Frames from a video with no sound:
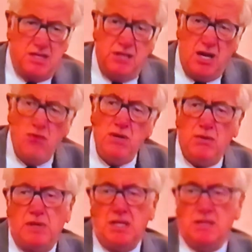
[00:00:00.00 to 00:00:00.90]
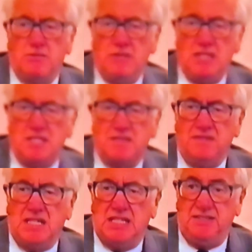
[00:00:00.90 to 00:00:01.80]
So the only way you could really
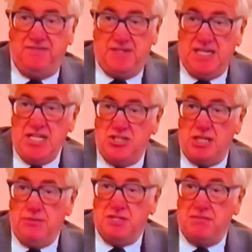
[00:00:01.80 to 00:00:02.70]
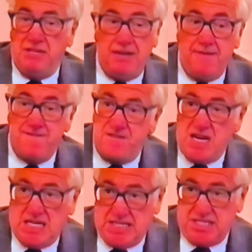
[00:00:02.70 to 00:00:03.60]
survive financially was to be
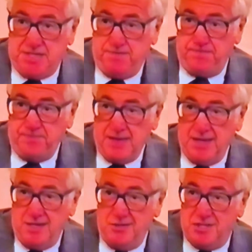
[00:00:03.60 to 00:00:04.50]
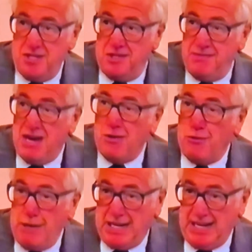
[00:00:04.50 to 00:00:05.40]
danced and turned
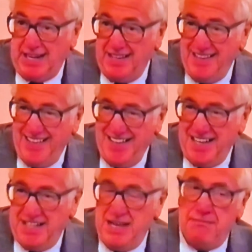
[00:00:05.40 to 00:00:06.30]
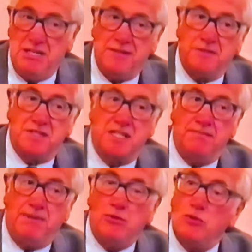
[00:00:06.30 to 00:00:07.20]
around quickly. And that meant of
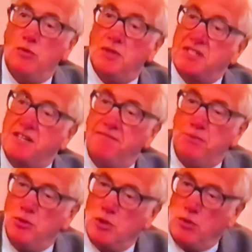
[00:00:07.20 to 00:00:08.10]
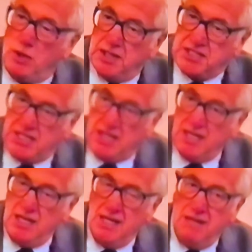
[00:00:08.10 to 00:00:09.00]
course the gold was of poor quality.
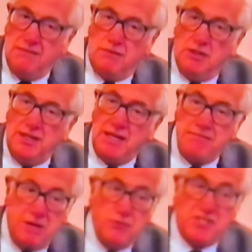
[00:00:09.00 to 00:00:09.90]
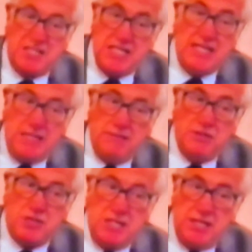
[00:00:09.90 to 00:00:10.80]
But what they mostly
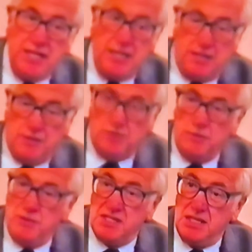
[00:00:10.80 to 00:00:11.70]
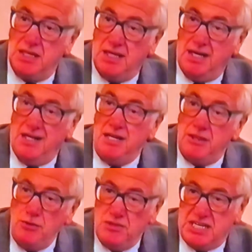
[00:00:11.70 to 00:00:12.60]
did was
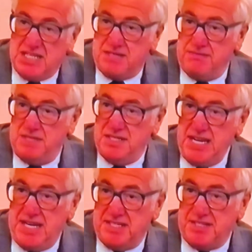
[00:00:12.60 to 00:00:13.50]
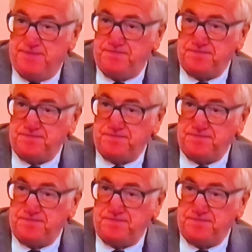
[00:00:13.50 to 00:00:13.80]
enthusiasm, a zest.